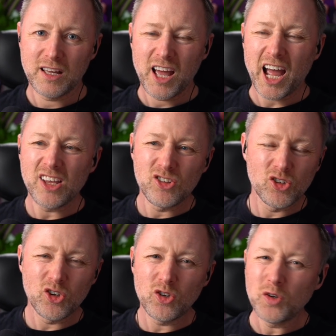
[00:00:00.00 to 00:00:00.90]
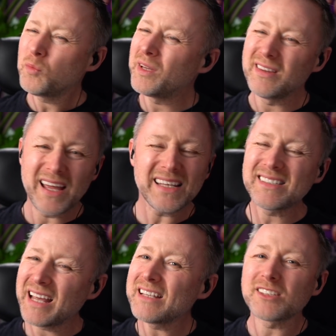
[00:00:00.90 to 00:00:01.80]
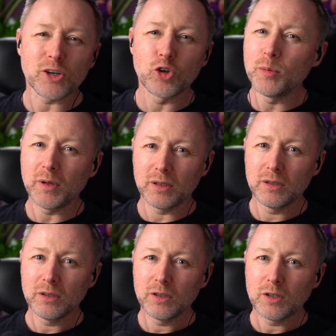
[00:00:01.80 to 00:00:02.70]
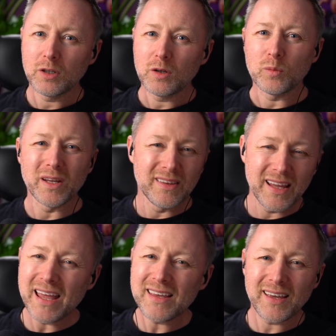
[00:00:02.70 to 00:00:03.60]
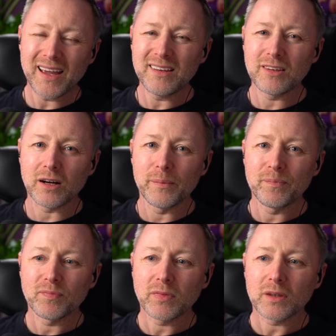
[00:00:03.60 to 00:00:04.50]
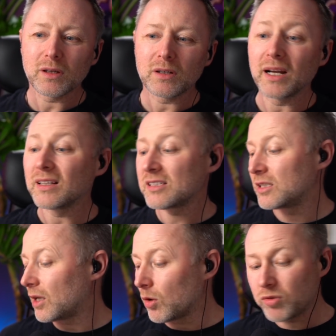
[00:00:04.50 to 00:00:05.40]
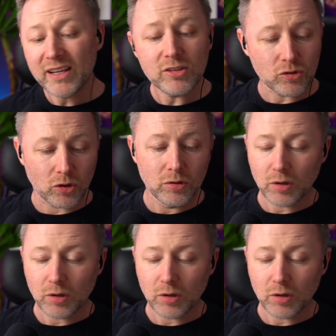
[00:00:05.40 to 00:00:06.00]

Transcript: And you, when they sense of humour, when they kind of, right, listen, I'll write it down.